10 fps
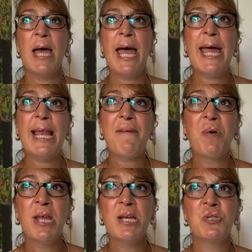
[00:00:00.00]
and i'm
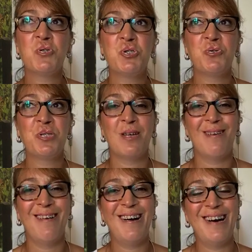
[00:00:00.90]
going to introduce
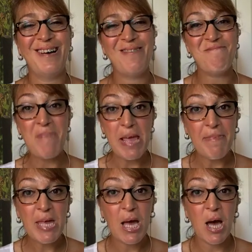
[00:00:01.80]
a
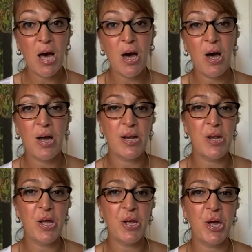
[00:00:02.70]
maybe a,
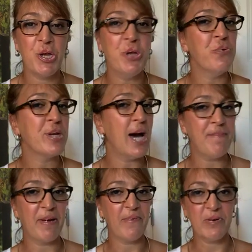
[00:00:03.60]
a new
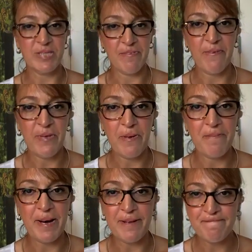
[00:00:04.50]
topic for some of you,
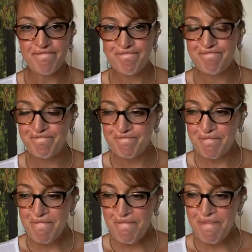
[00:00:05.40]
but
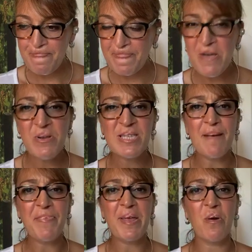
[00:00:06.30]
there is
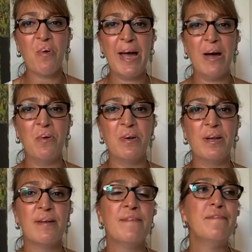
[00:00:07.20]
something around,
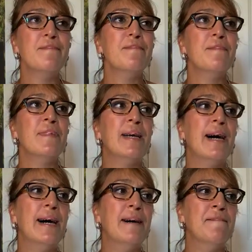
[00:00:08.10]

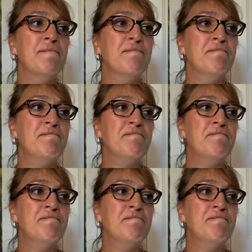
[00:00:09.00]
um,